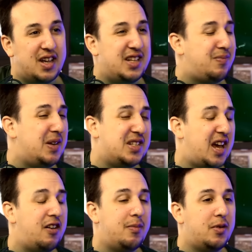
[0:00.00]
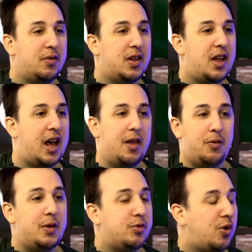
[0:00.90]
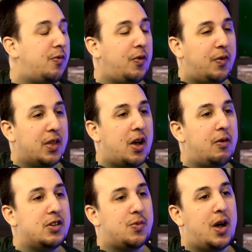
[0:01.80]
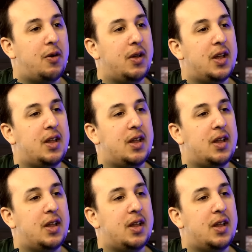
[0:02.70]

He's been terrible. terrible. and I thought he was awful for the goal as well.